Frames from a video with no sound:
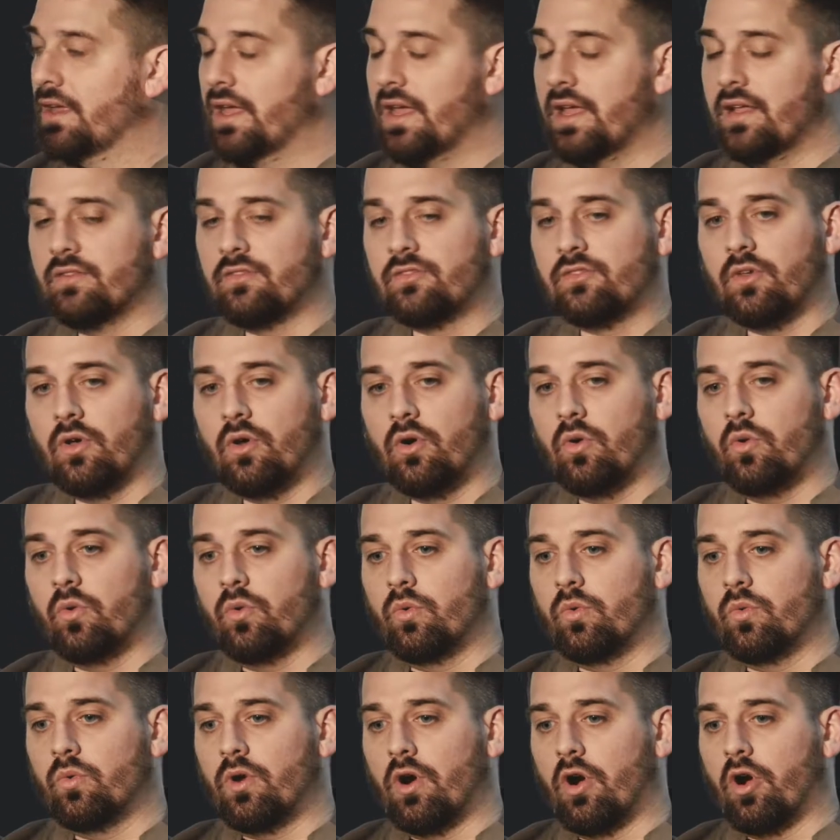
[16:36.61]
And
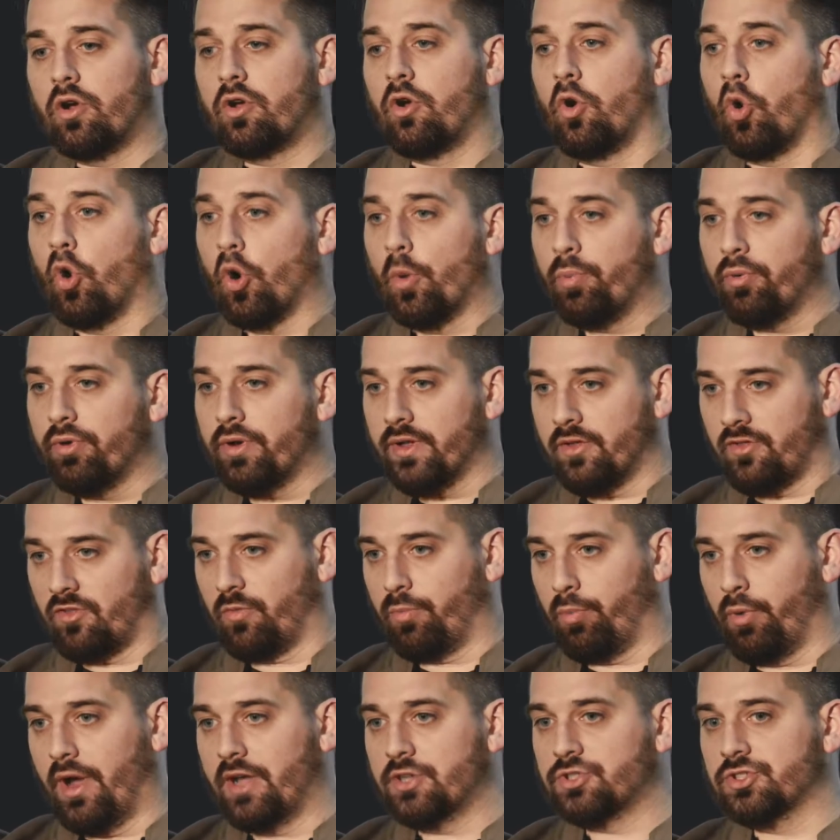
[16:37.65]
so our corporate
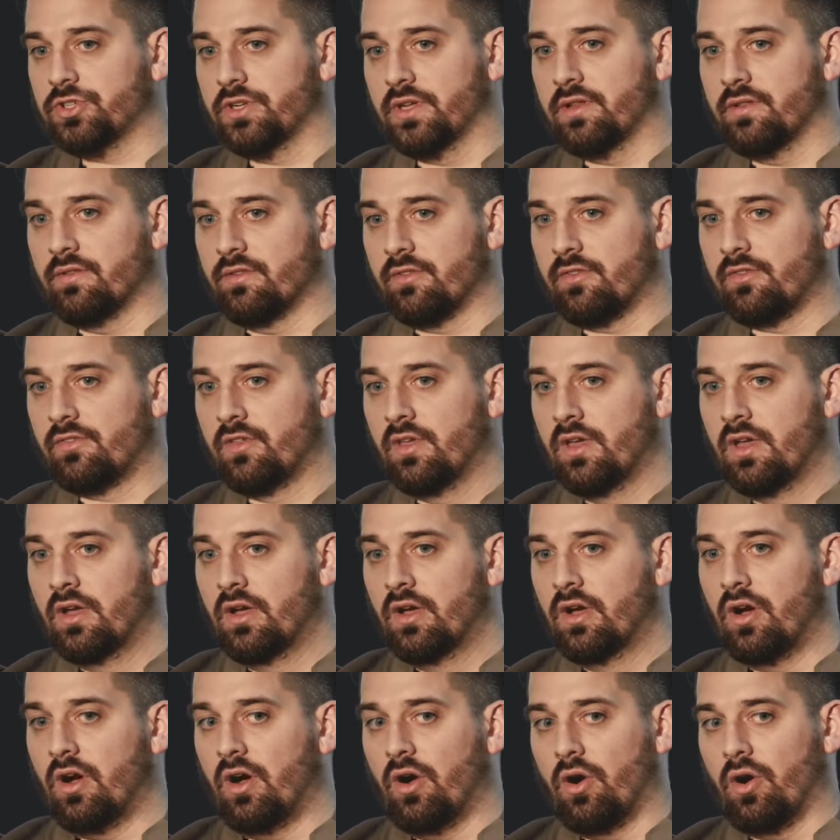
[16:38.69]
expressions
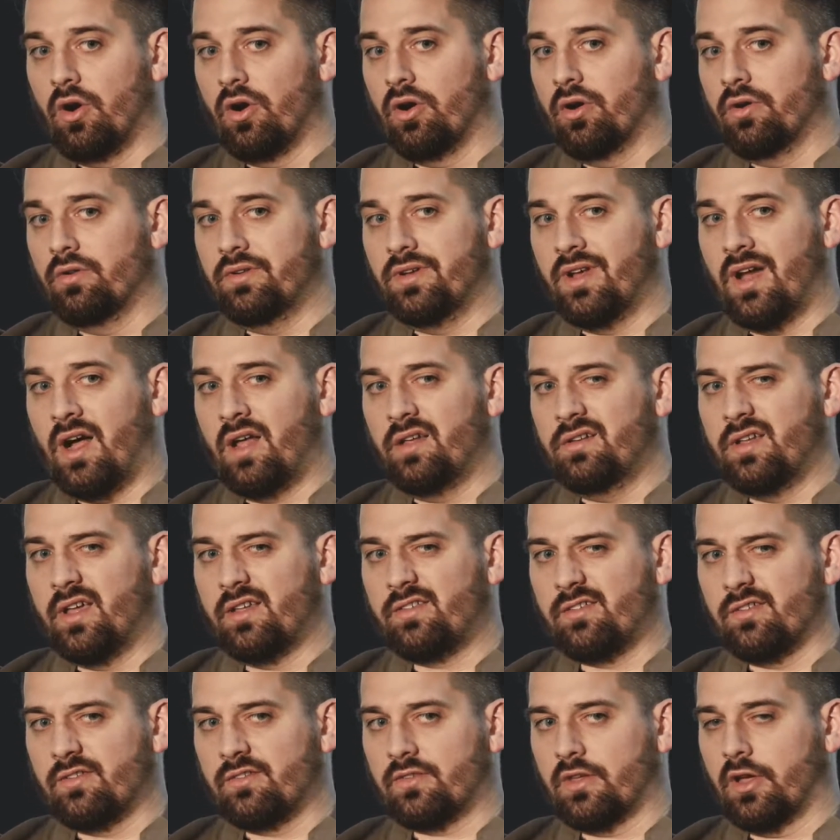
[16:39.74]
are not
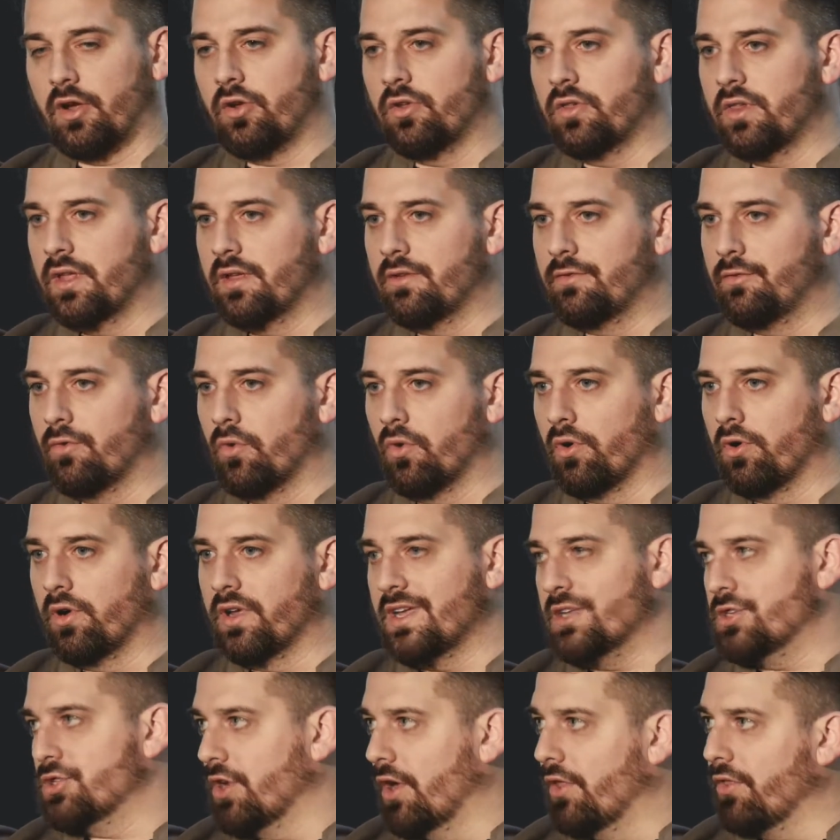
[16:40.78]
necessarily for
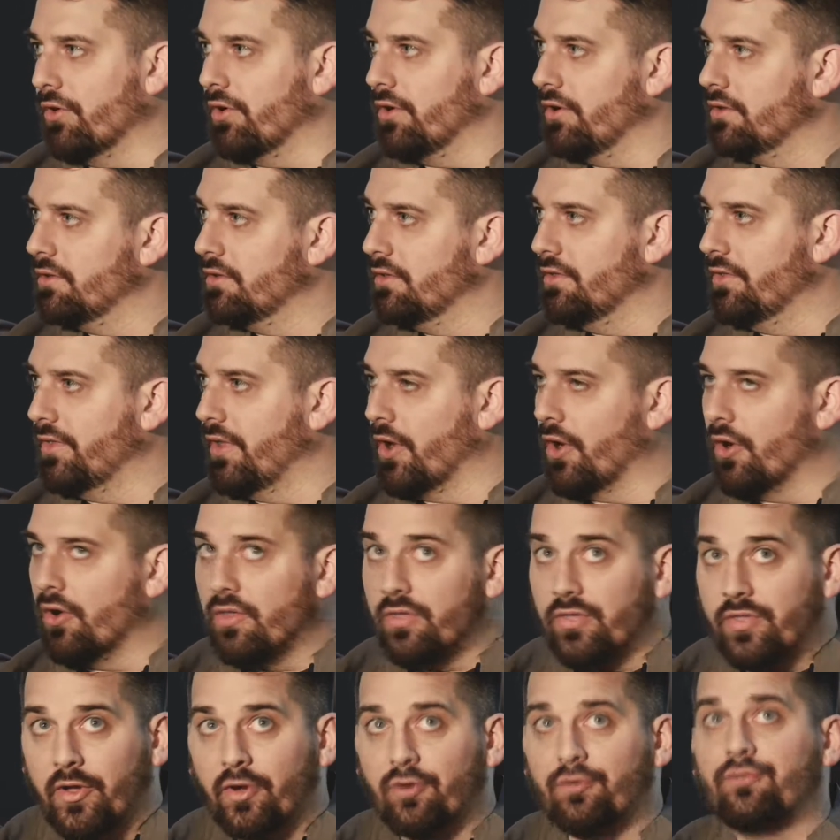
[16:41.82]
each other.
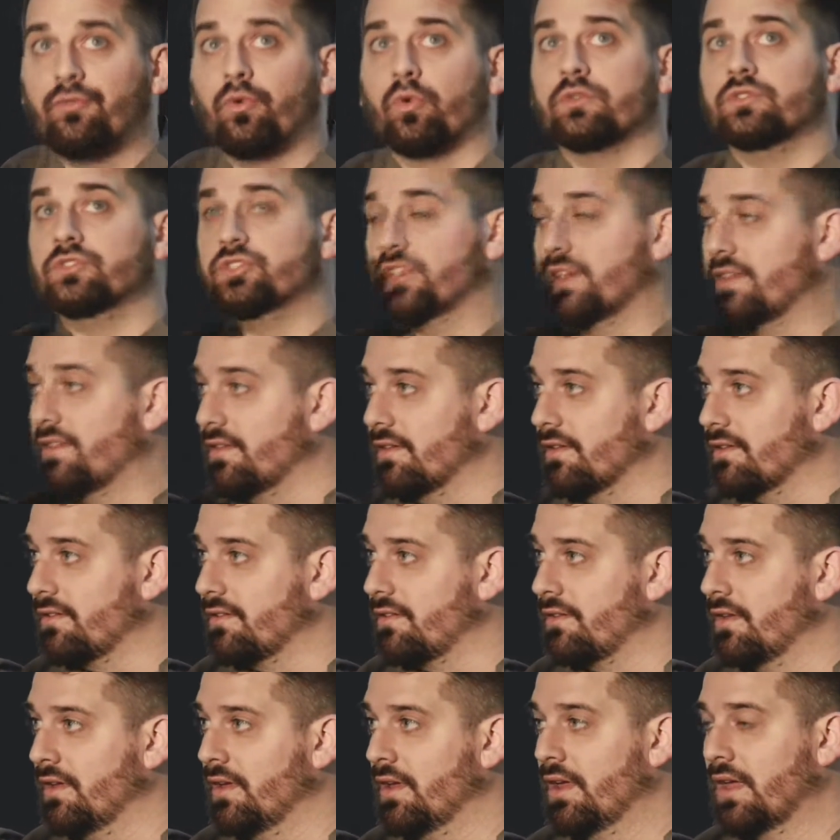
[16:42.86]
They're for
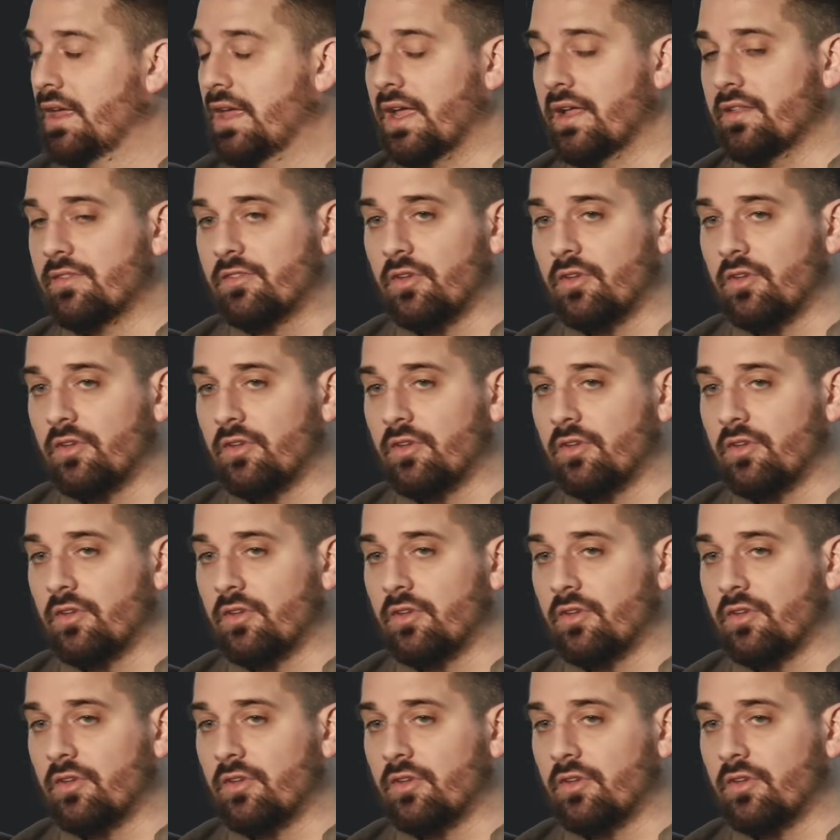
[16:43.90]
Jesus. And so